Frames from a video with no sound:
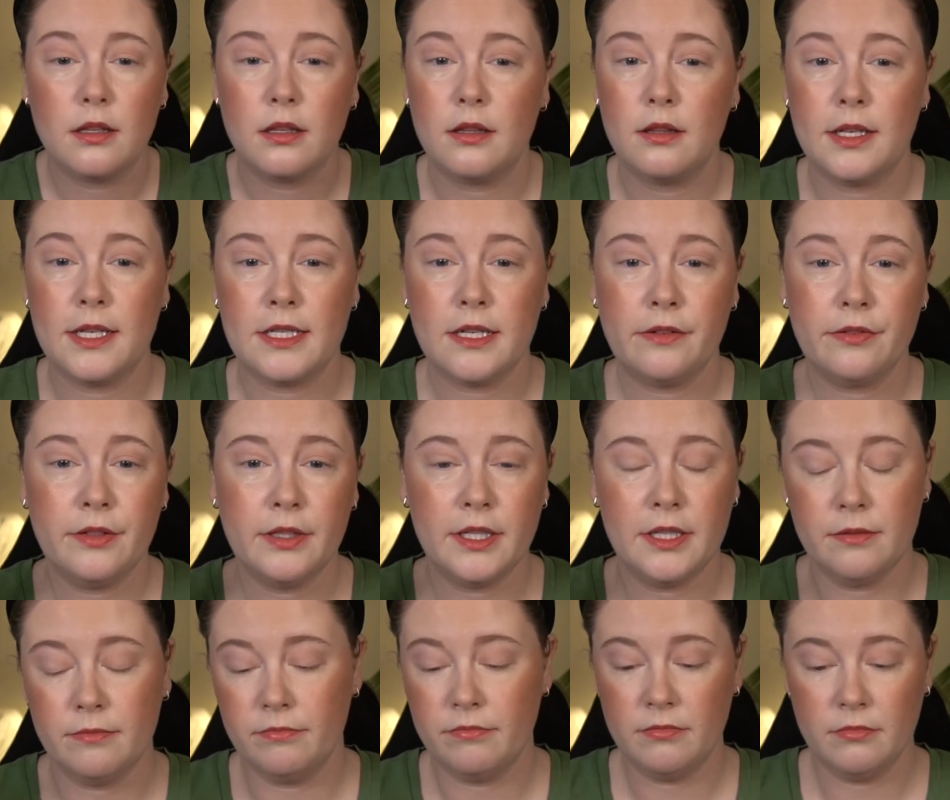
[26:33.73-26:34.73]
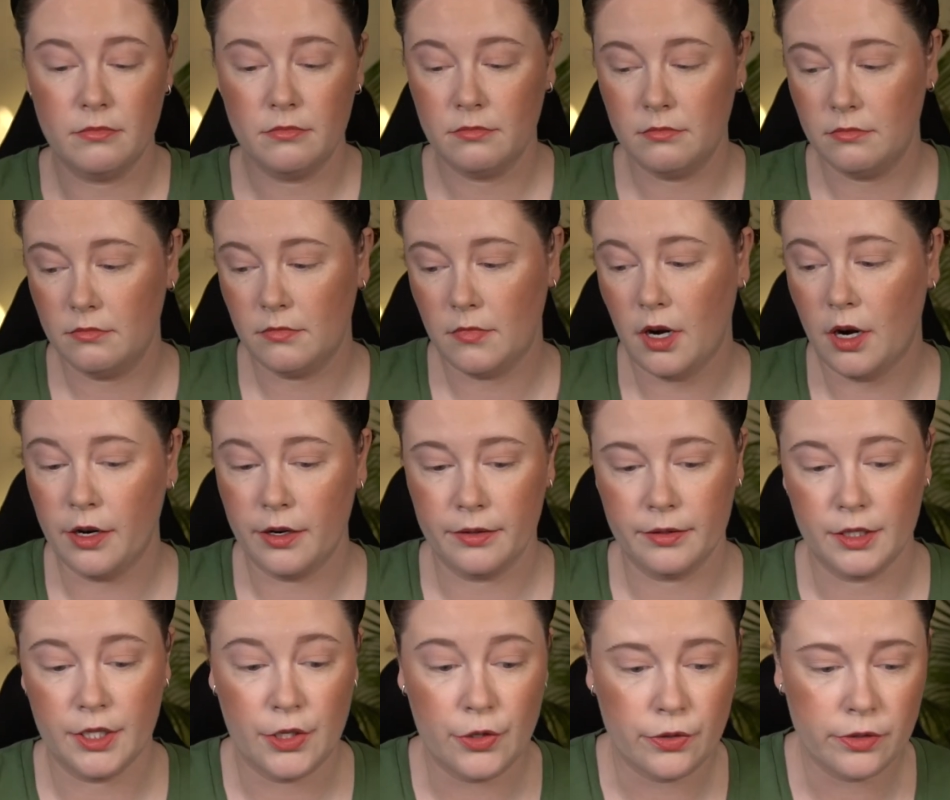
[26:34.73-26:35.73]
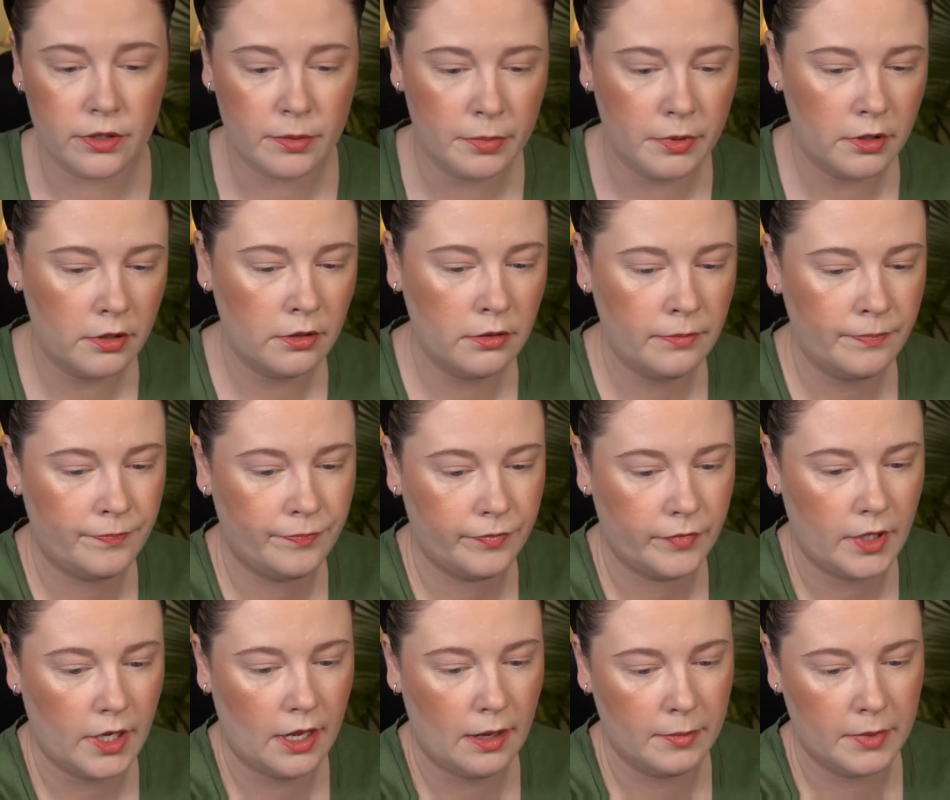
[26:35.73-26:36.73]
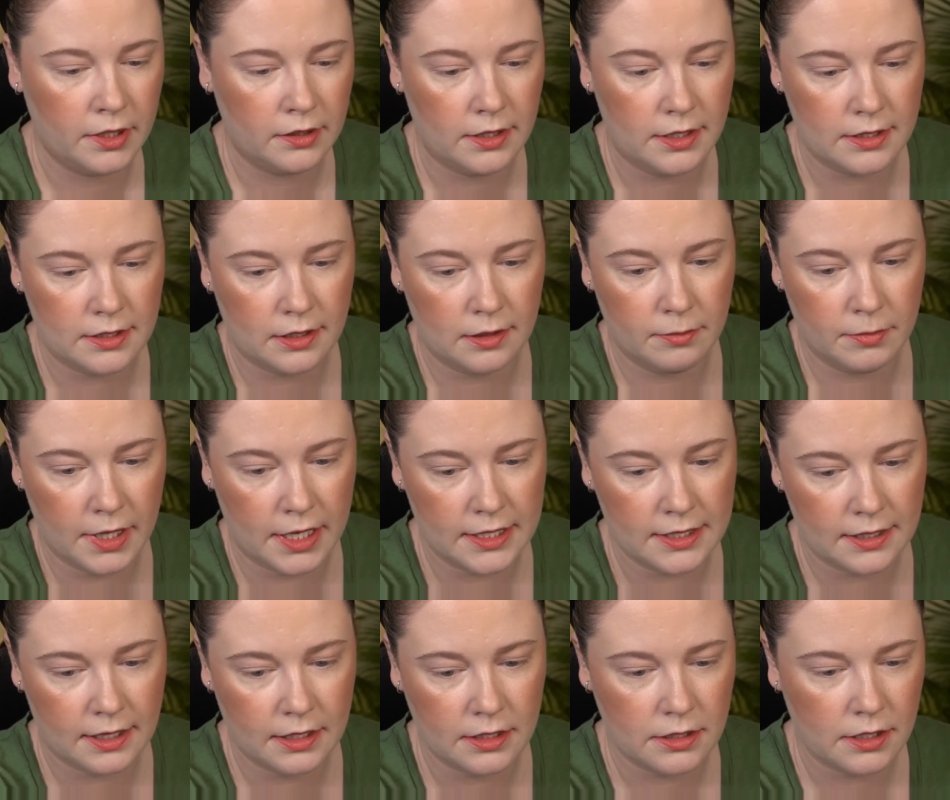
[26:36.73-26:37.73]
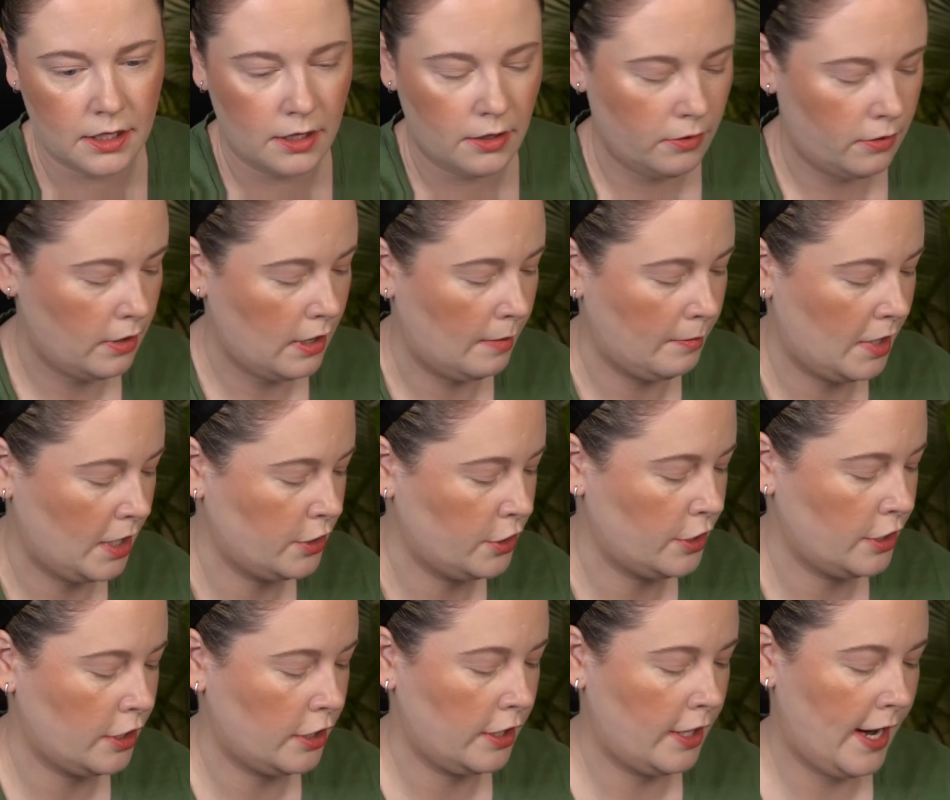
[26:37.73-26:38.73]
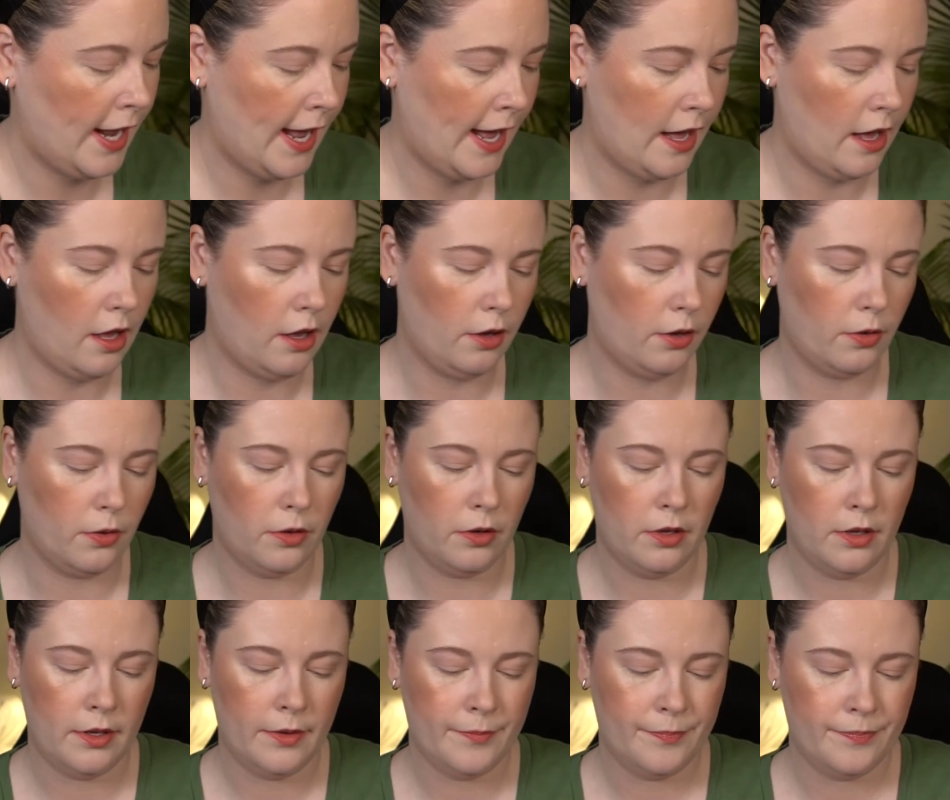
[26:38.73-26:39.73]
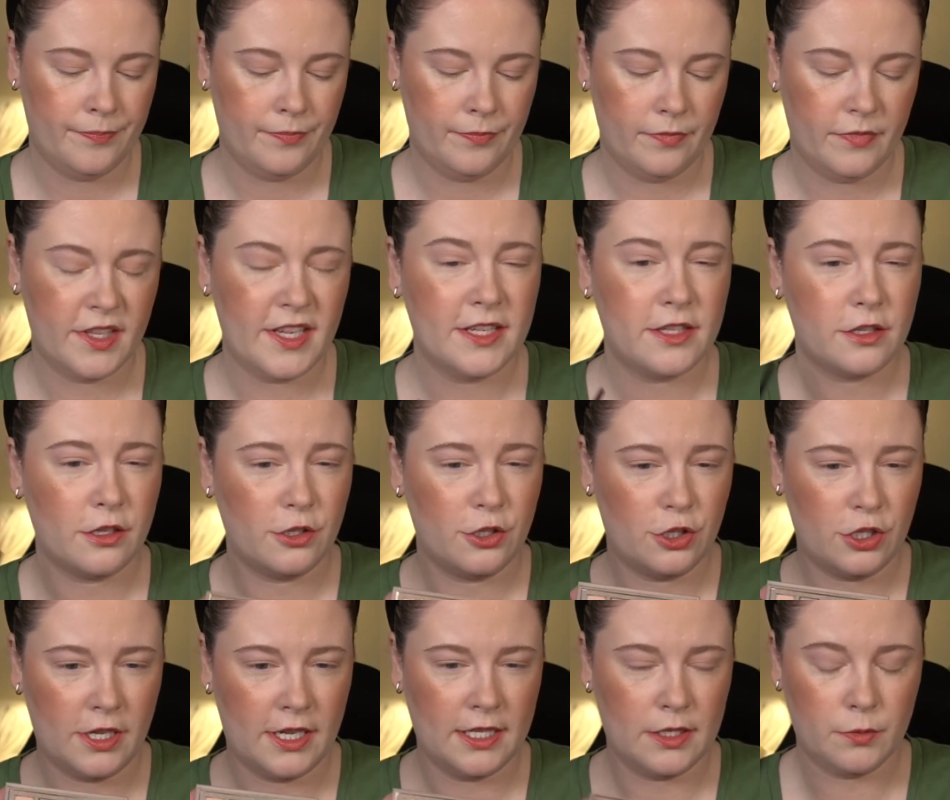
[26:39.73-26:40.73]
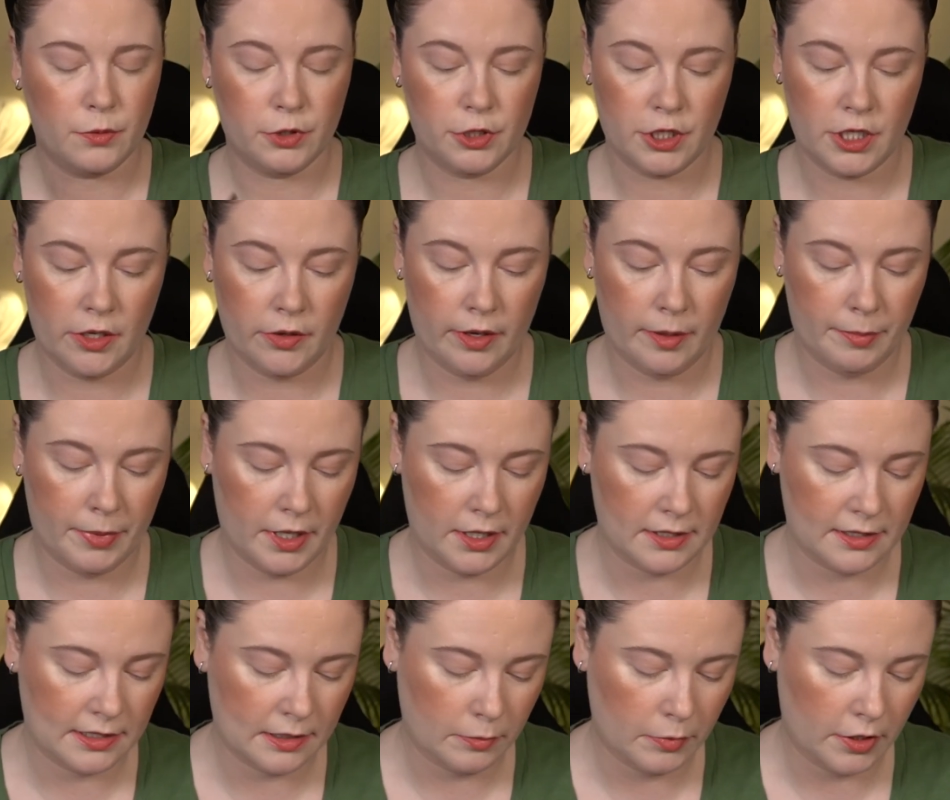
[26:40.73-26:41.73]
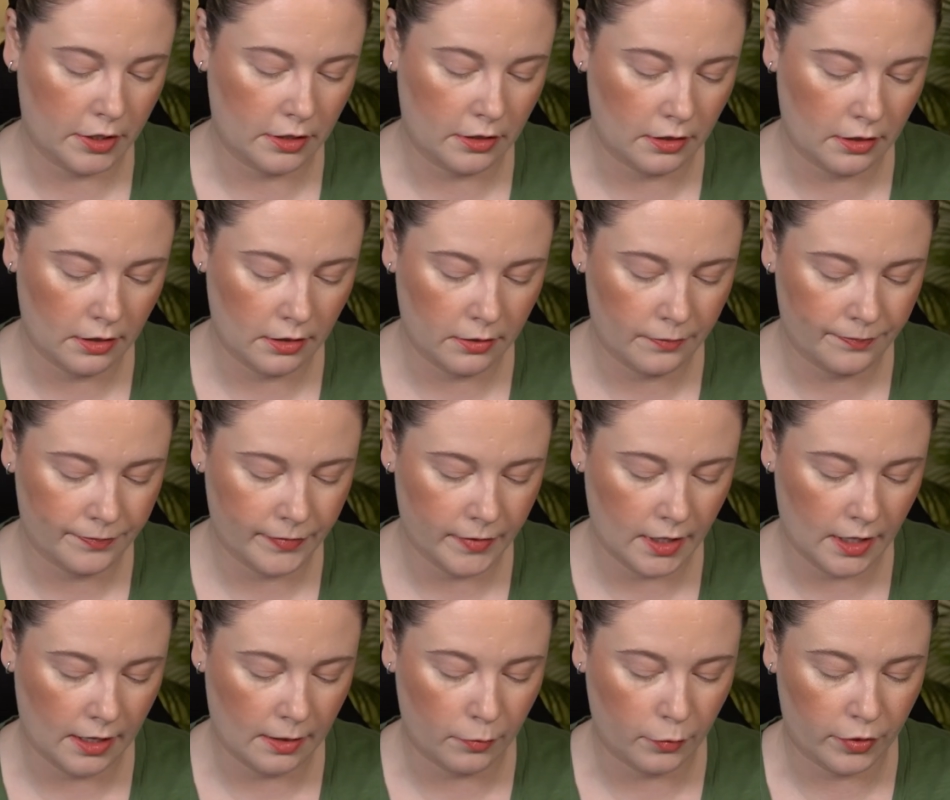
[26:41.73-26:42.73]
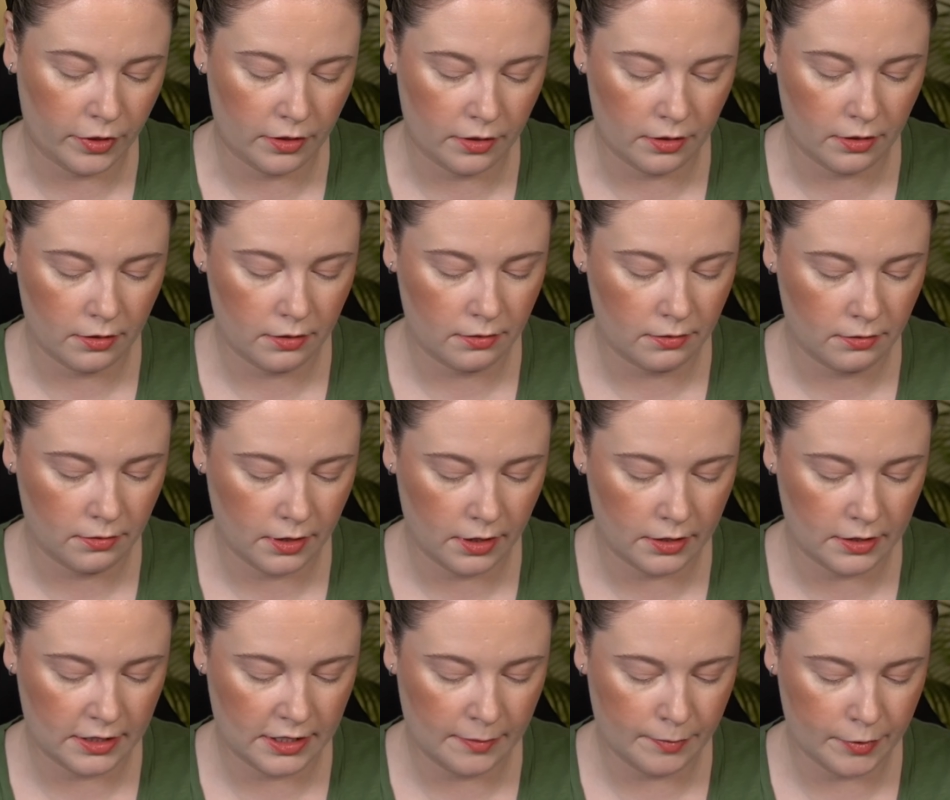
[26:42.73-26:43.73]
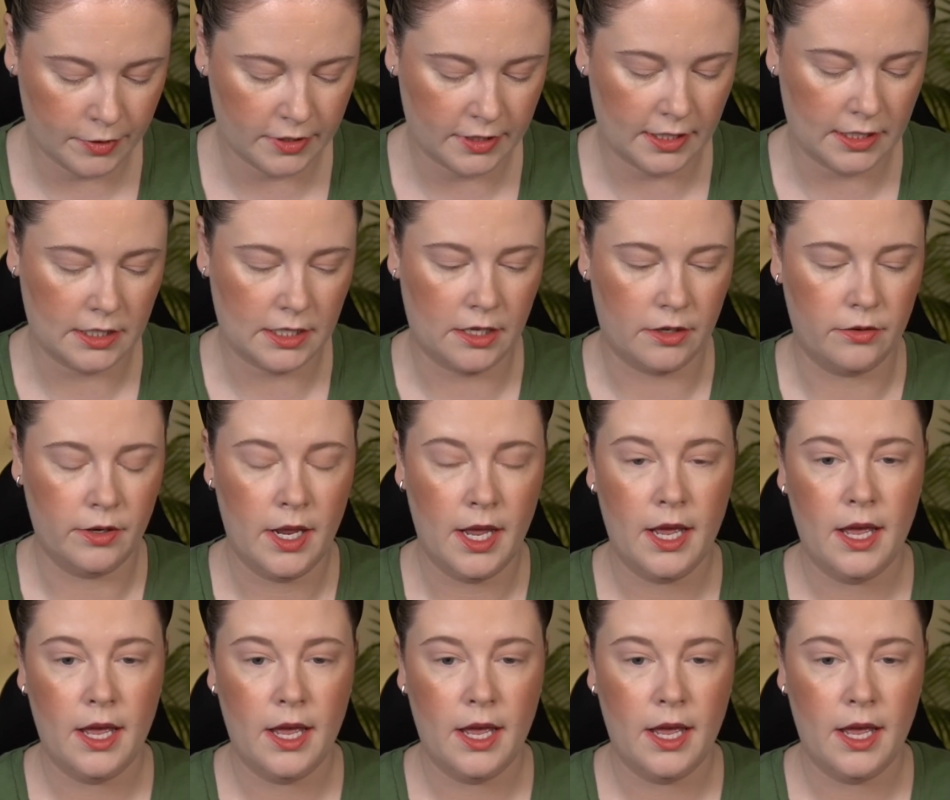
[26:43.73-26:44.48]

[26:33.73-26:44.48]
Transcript: they definitely are usable, um, at least on my skin tone. I'm not sure how these shades will show up on someone um, with a deeper skin tone.